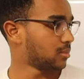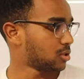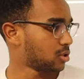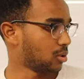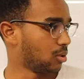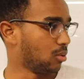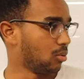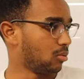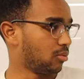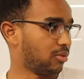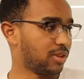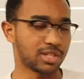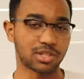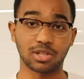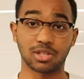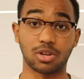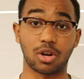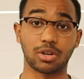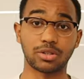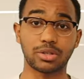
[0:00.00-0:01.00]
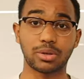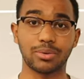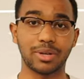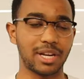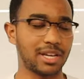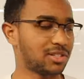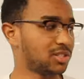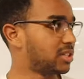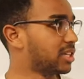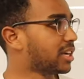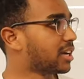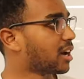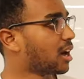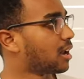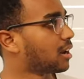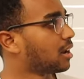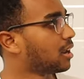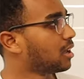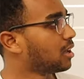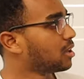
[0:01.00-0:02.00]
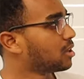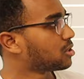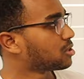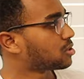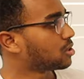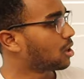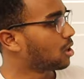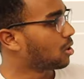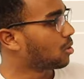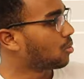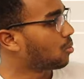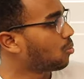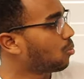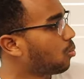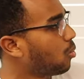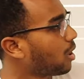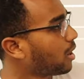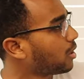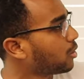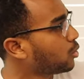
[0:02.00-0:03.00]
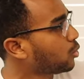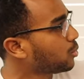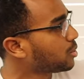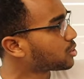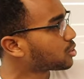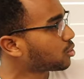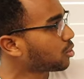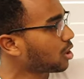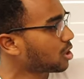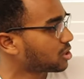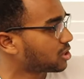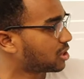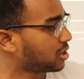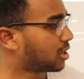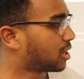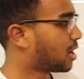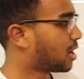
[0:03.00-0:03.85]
So this is also an ST cut. So what, who is crossing